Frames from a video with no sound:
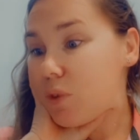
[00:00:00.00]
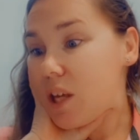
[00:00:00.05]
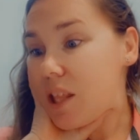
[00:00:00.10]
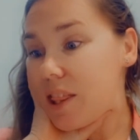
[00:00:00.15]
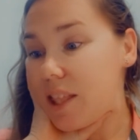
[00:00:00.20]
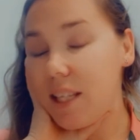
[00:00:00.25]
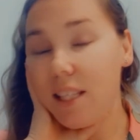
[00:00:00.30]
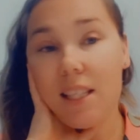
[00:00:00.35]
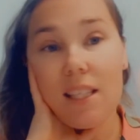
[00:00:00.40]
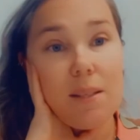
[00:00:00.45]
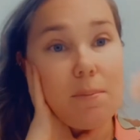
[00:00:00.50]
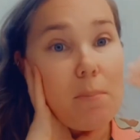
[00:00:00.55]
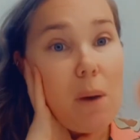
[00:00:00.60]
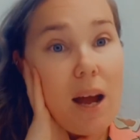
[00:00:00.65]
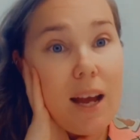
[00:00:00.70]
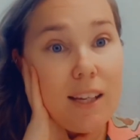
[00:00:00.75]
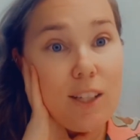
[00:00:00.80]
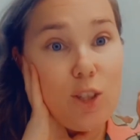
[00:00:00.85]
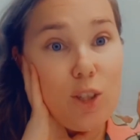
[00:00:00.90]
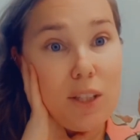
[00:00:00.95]
This is
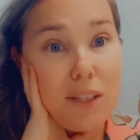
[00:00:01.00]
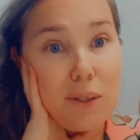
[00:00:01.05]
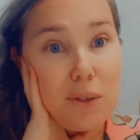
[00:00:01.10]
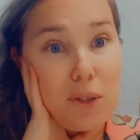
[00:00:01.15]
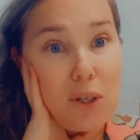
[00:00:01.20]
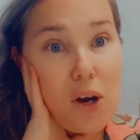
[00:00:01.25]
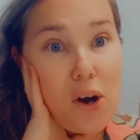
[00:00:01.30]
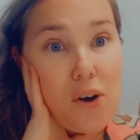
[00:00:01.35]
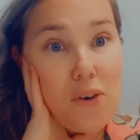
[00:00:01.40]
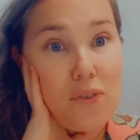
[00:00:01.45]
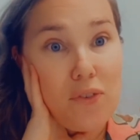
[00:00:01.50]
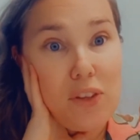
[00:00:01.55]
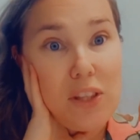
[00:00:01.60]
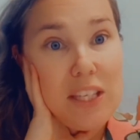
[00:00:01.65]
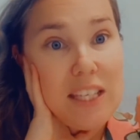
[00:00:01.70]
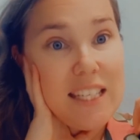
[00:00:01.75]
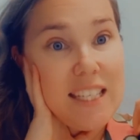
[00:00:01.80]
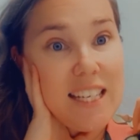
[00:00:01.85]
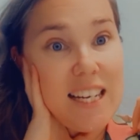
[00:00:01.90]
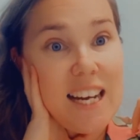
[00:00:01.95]
my new little goal for the
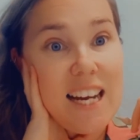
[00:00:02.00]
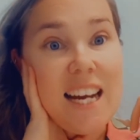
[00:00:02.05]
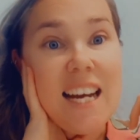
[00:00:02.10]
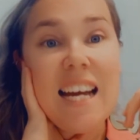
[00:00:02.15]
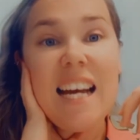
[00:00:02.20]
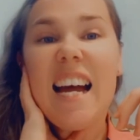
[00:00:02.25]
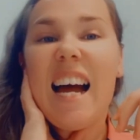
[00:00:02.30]
year,